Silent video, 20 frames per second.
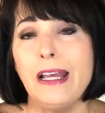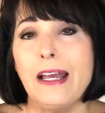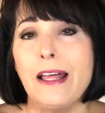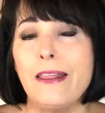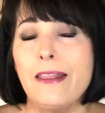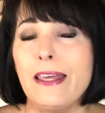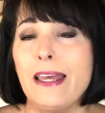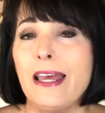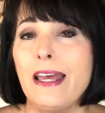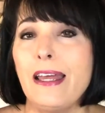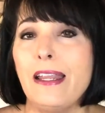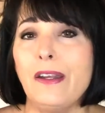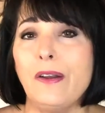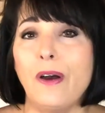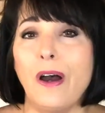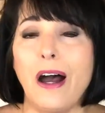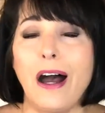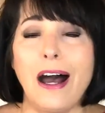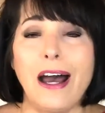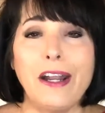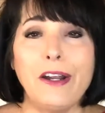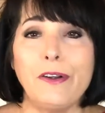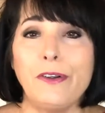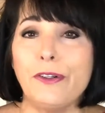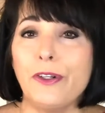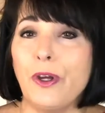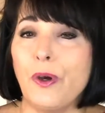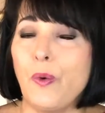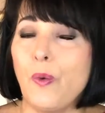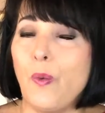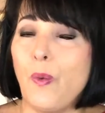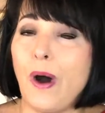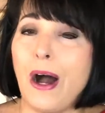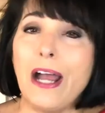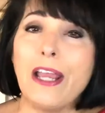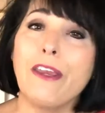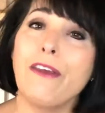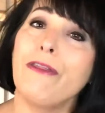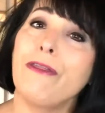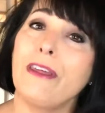then I don't know why
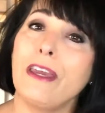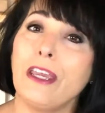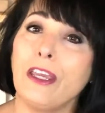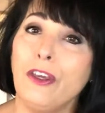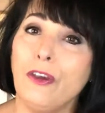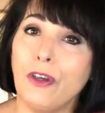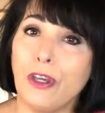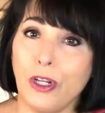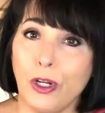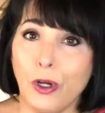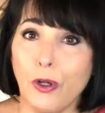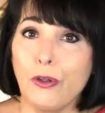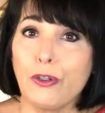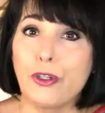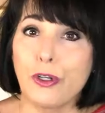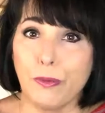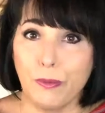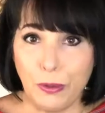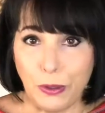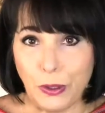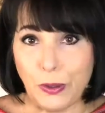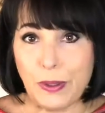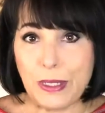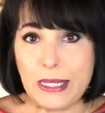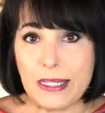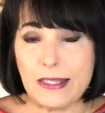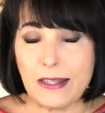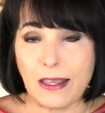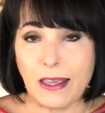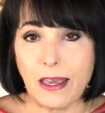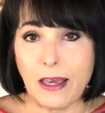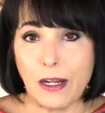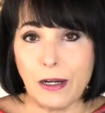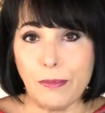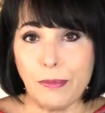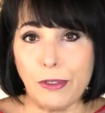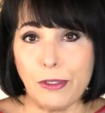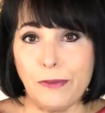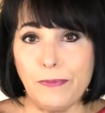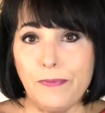you think you can hold your employees
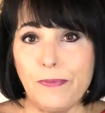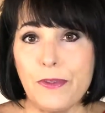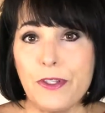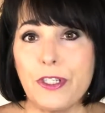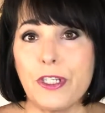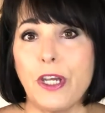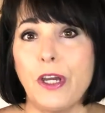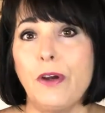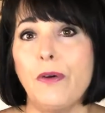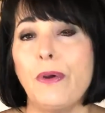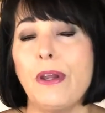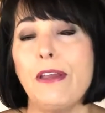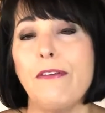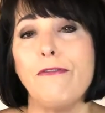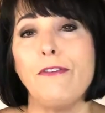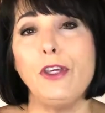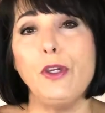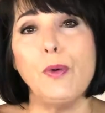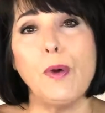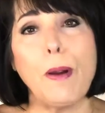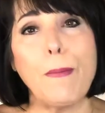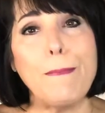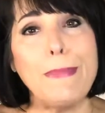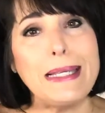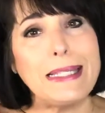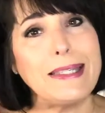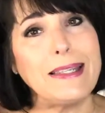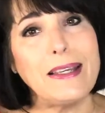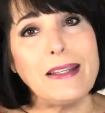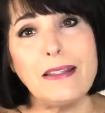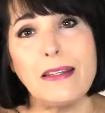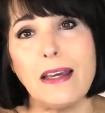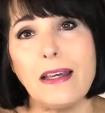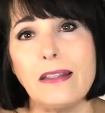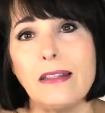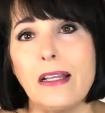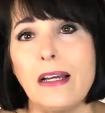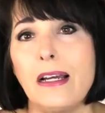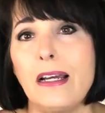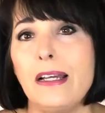accountable. So if you are missing
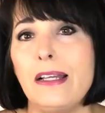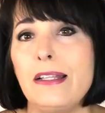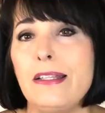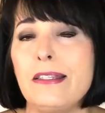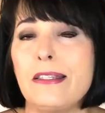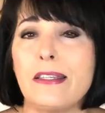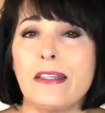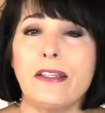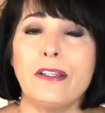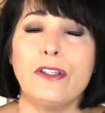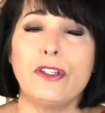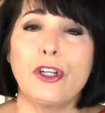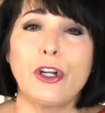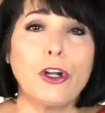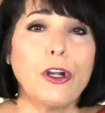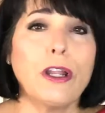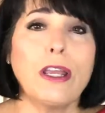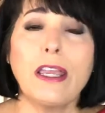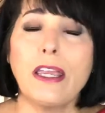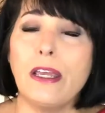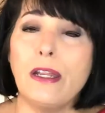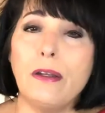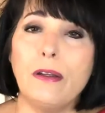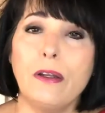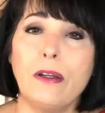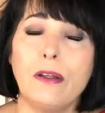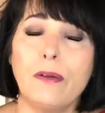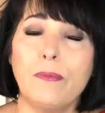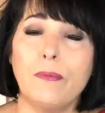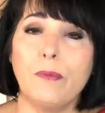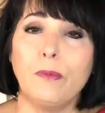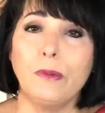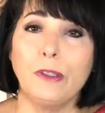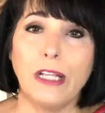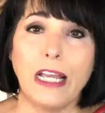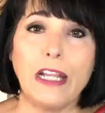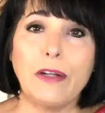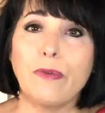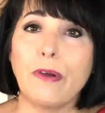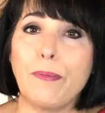deadlines and turning in
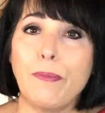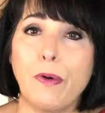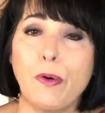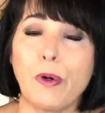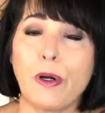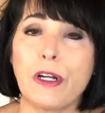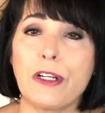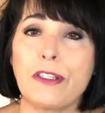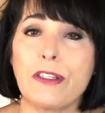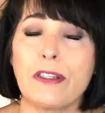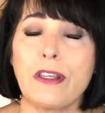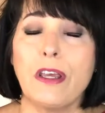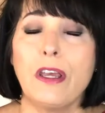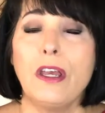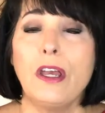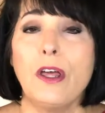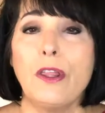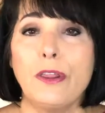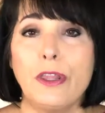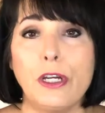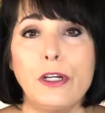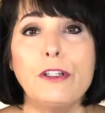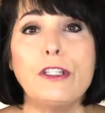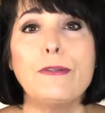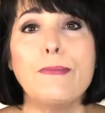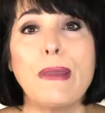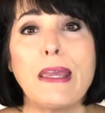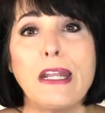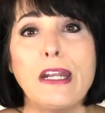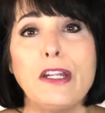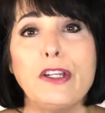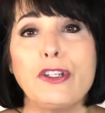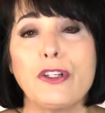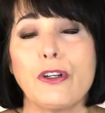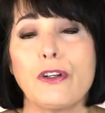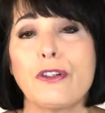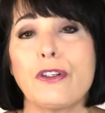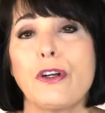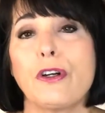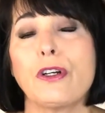late reports, those
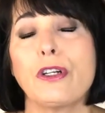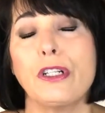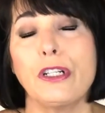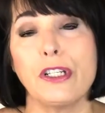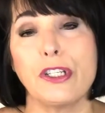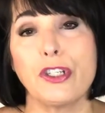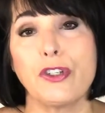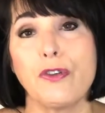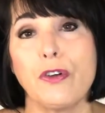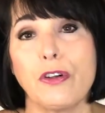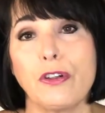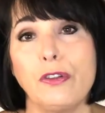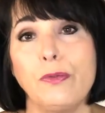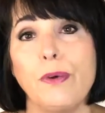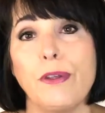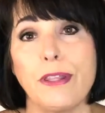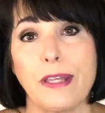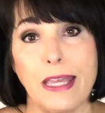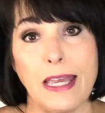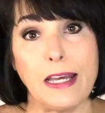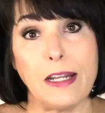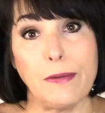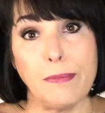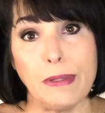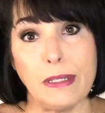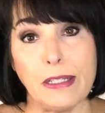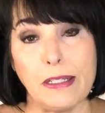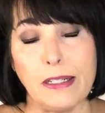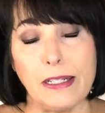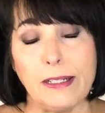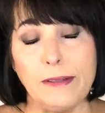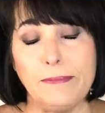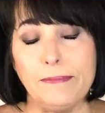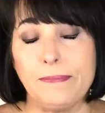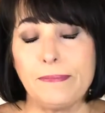managers are going to struggle with accountability.